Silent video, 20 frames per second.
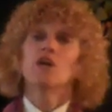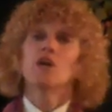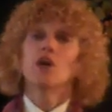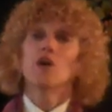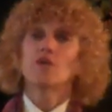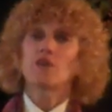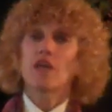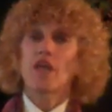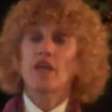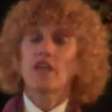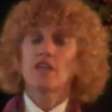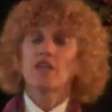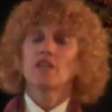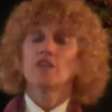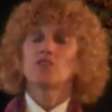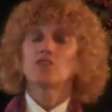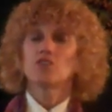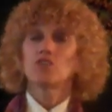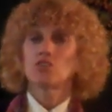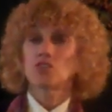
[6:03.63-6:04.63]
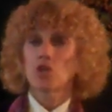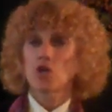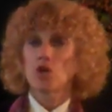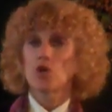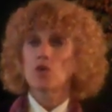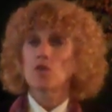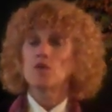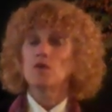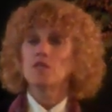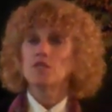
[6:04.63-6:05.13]
Okay,
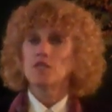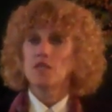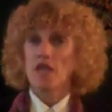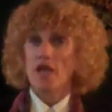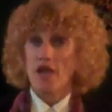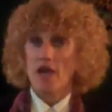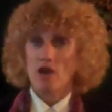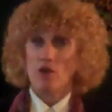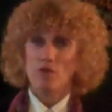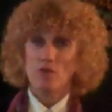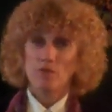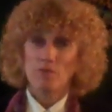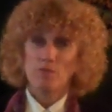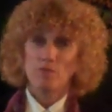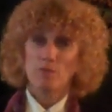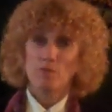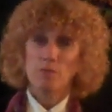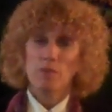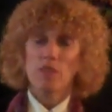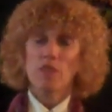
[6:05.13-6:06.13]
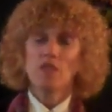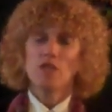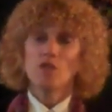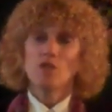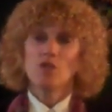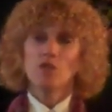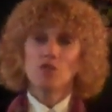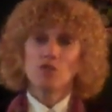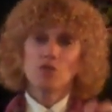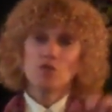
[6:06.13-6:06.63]
so now
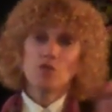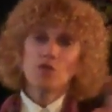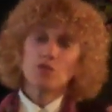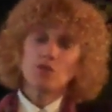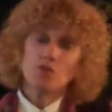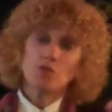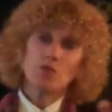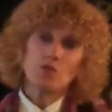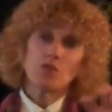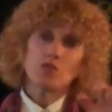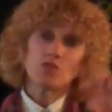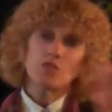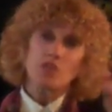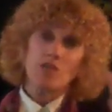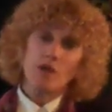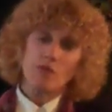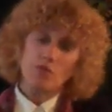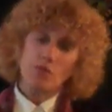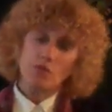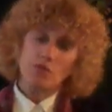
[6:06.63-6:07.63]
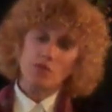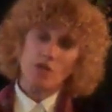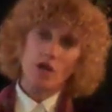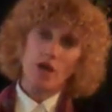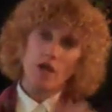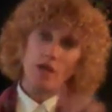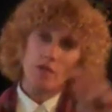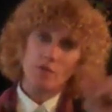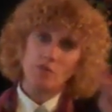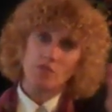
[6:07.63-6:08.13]
you can do this a couple of
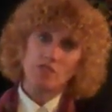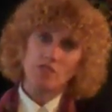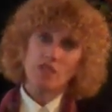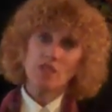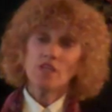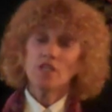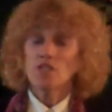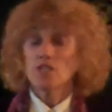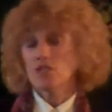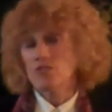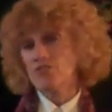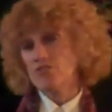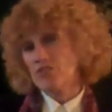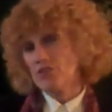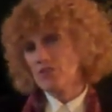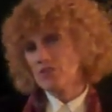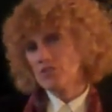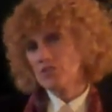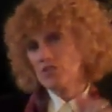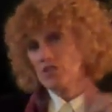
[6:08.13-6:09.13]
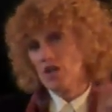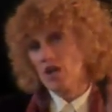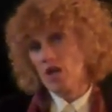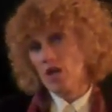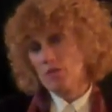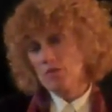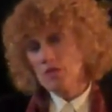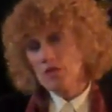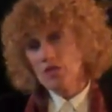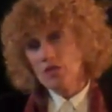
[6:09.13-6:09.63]
times. The first
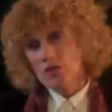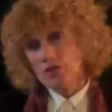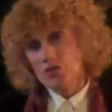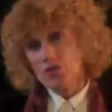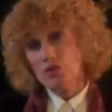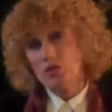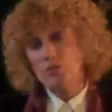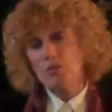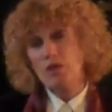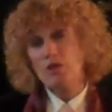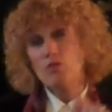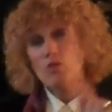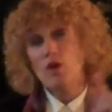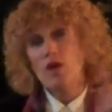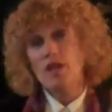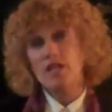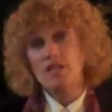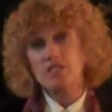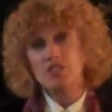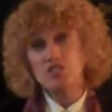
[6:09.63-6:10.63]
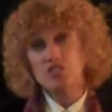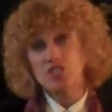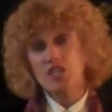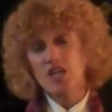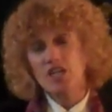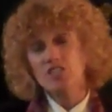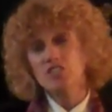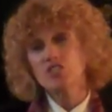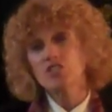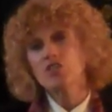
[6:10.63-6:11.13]
time you may want to
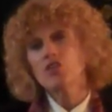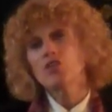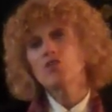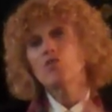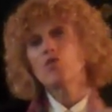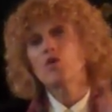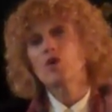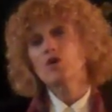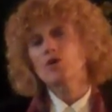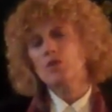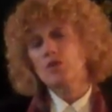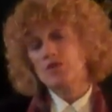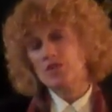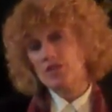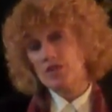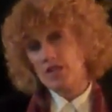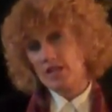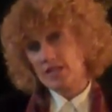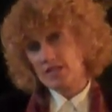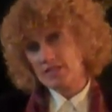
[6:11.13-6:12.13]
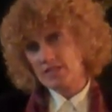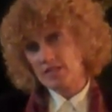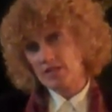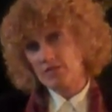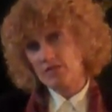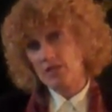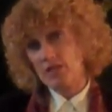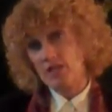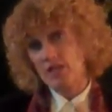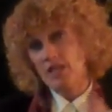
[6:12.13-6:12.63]
just work with the
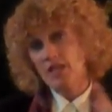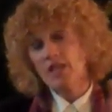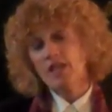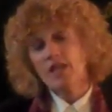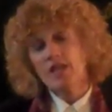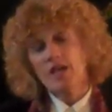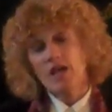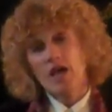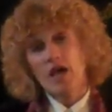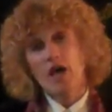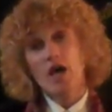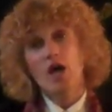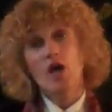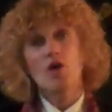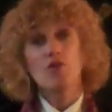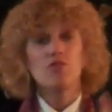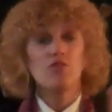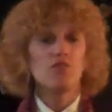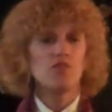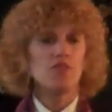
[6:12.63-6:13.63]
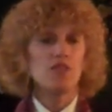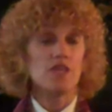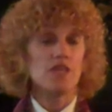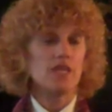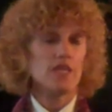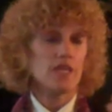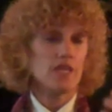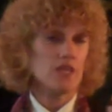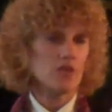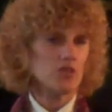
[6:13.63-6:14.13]
negativity of the
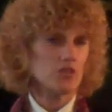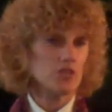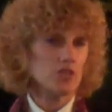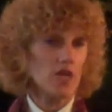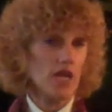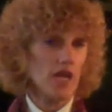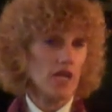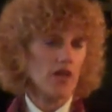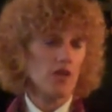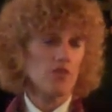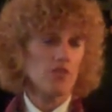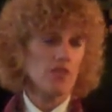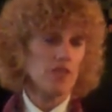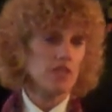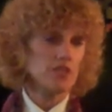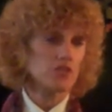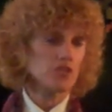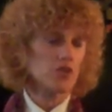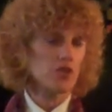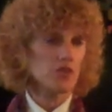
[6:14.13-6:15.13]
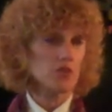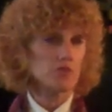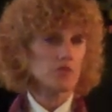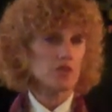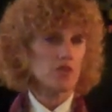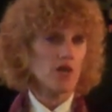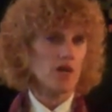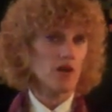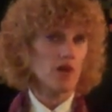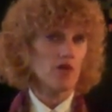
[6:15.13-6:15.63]
inner child in terms
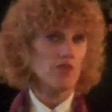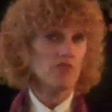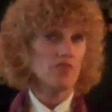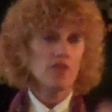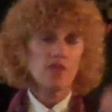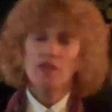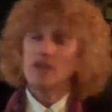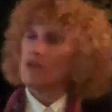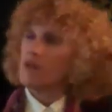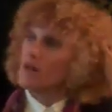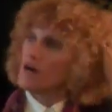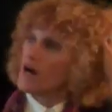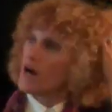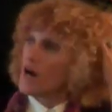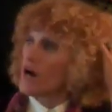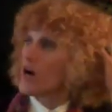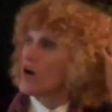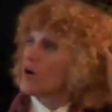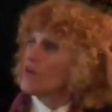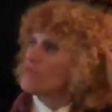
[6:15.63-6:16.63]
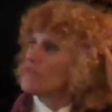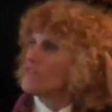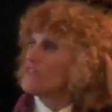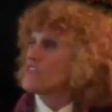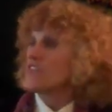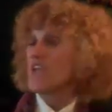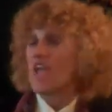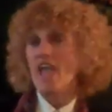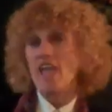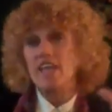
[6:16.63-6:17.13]
of
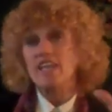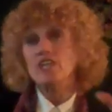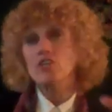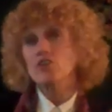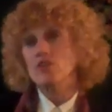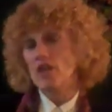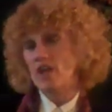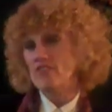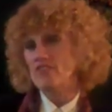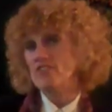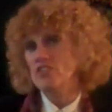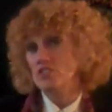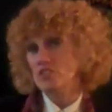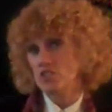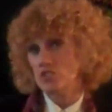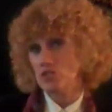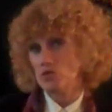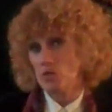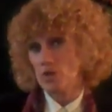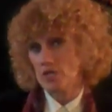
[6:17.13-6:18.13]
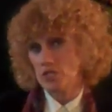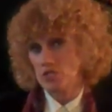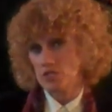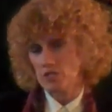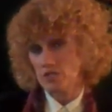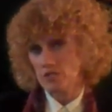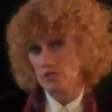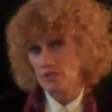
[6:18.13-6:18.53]
the anger at the situation.